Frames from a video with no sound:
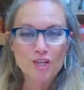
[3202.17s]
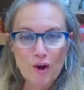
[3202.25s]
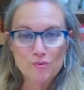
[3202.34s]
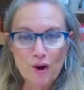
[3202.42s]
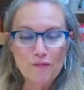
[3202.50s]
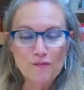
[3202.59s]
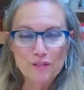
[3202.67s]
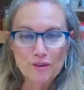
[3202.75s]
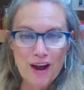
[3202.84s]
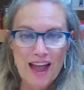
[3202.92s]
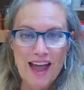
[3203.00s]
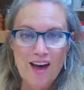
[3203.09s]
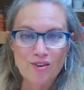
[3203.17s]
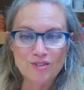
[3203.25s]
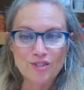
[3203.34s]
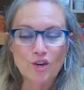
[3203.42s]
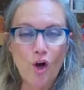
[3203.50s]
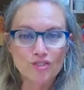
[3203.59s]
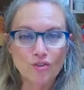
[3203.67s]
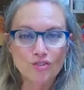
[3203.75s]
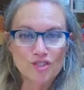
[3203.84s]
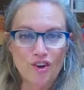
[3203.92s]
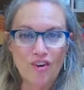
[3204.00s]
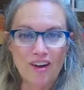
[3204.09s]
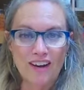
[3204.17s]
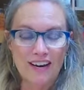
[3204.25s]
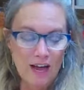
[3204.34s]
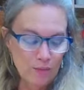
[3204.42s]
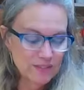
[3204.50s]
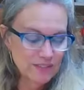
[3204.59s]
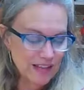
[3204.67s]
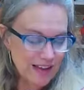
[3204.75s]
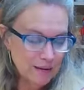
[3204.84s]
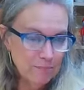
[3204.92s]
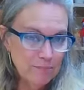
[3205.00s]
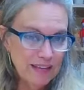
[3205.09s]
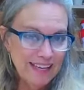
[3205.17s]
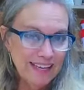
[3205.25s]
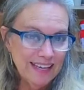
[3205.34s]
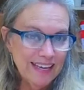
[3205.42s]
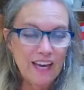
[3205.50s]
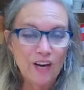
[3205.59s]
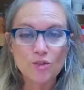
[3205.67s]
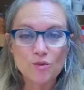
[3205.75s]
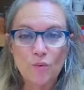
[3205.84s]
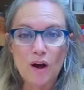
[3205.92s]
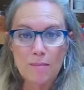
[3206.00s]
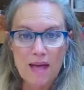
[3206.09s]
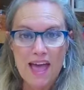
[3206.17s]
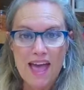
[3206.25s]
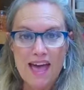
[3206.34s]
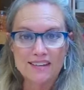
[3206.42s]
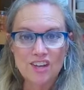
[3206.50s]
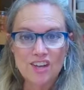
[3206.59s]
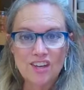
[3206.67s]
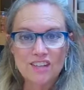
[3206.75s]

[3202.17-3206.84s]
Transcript: drove to their house, called John, and I was like, ping, here's where I'm at.